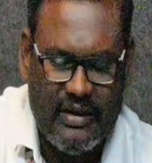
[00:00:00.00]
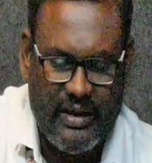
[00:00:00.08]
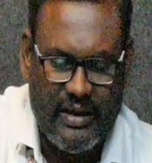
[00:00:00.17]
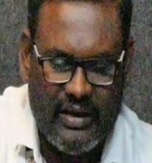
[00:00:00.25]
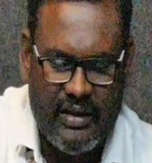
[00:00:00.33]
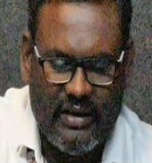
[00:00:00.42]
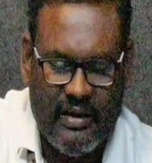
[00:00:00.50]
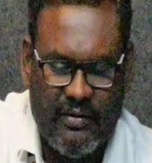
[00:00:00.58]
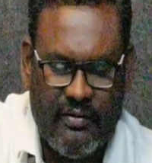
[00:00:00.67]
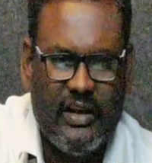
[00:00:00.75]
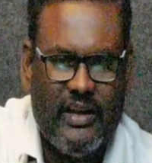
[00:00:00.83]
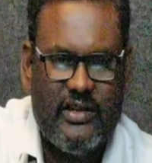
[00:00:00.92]
and
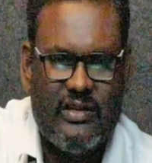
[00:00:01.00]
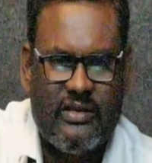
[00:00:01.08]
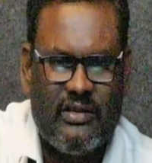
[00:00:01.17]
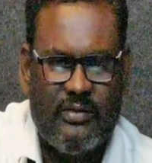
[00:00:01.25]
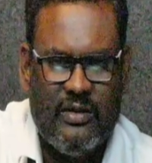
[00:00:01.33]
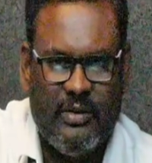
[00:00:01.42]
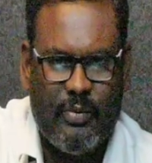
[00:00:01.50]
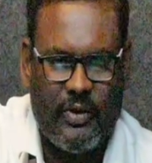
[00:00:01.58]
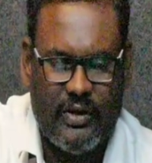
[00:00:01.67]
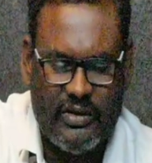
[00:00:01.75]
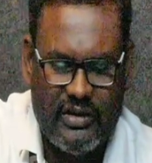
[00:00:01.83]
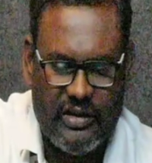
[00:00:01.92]
what is the
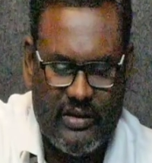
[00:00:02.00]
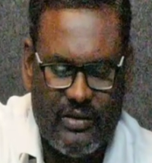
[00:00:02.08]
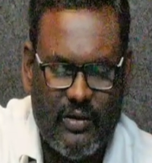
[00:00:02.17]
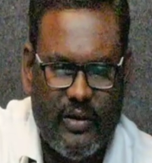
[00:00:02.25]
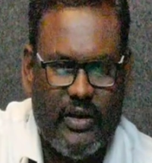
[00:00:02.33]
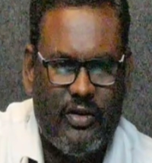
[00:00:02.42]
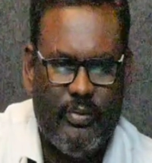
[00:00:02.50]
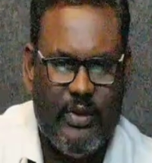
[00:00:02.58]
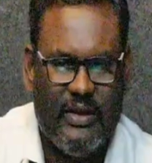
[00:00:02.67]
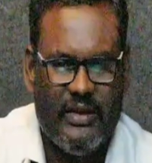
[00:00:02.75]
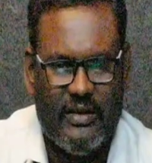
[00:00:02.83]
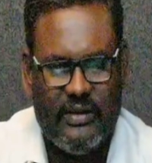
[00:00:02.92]
process is going to
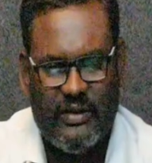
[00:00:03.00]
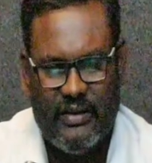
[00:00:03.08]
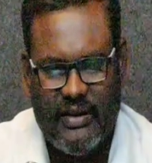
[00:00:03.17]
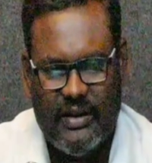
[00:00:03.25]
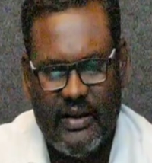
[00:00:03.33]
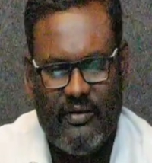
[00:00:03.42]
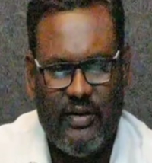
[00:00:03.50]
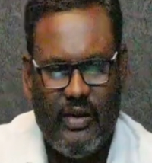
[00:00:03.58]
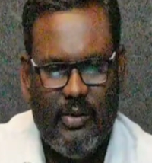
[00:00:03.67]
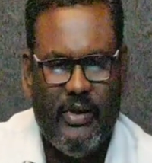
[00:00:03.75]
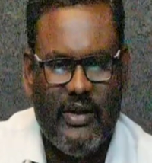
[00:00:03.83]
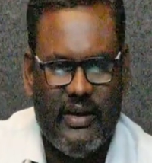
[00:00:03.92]
be there will
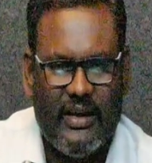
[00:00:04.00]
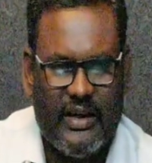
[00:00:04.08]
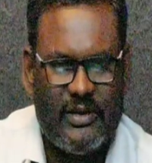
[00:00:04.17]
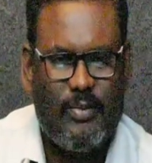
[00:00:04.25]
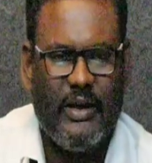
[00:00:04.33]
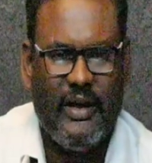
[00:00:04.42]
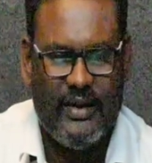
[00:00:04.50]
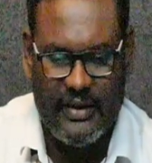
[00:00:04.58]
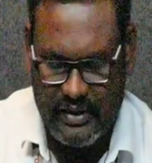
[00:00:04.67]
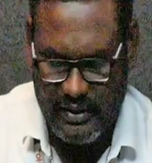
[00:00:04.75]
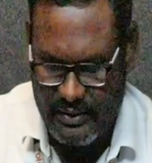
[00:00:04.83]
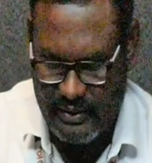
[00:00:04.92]
be explained here.